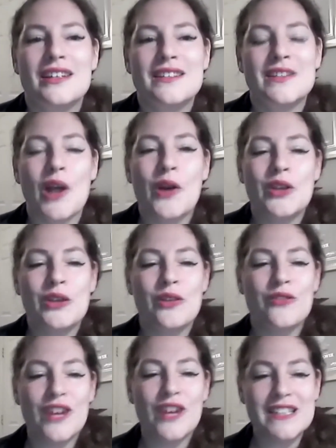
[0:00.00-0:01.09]

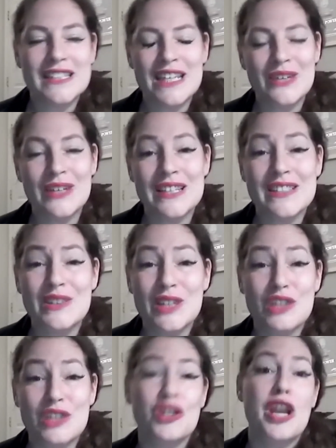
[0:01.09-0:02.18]
the first thing you need is you
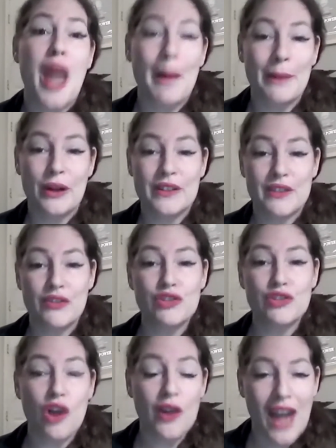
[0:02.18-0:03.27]
need your numbers. If you
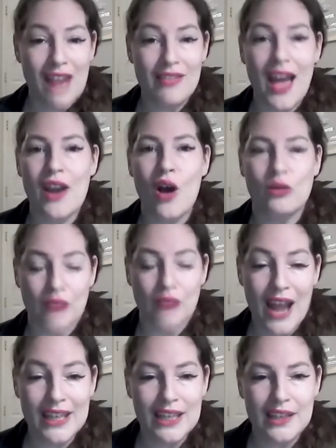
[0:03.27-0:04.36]
don't have that
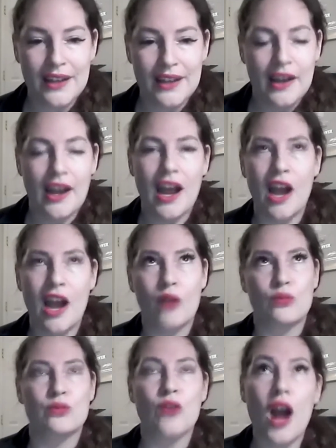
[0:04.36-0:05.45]
already,
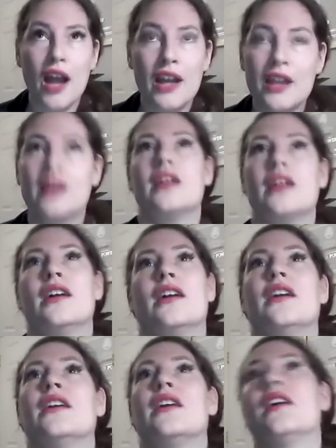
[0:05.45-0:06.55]
run,
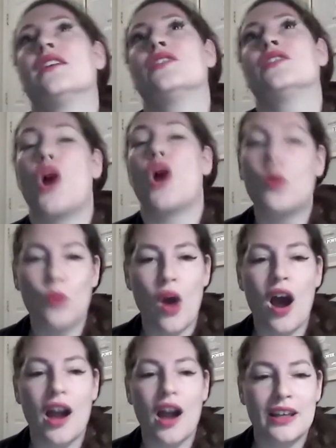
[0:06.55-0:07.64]
don't
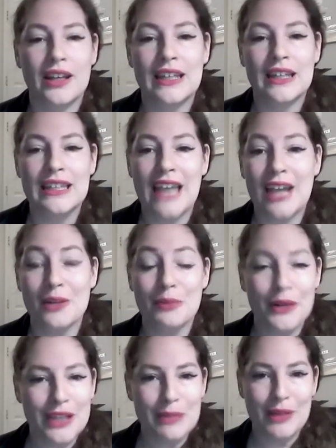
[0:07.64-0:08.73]
walk, get your
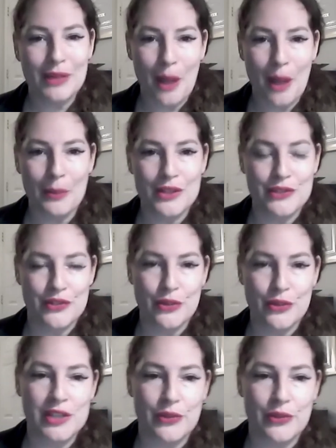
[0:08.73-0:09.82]
bookkeeping numbers for
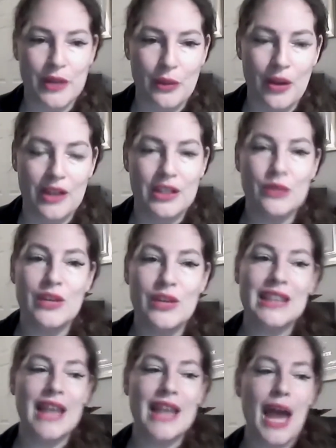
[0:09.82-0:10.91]
2021. You
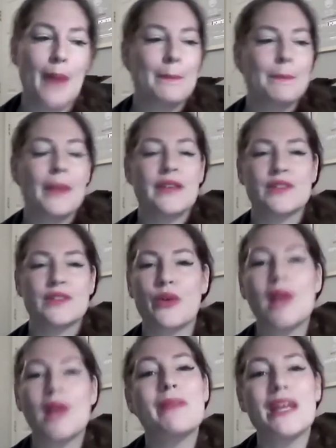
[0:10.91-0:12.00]
need that. So what do
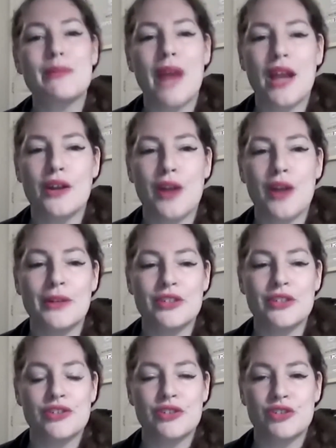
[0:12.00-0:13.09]
I mean by your
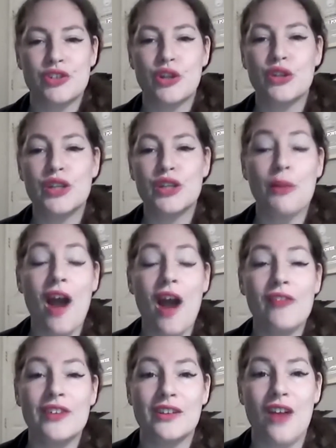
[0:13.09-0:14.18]
numbers? So you need a
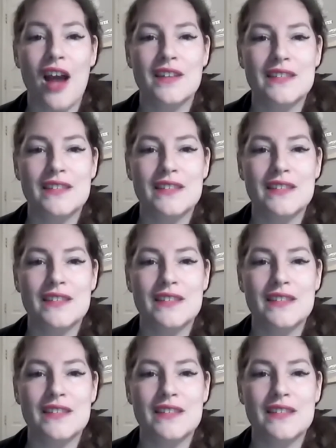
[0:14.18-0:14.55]
profit and loss.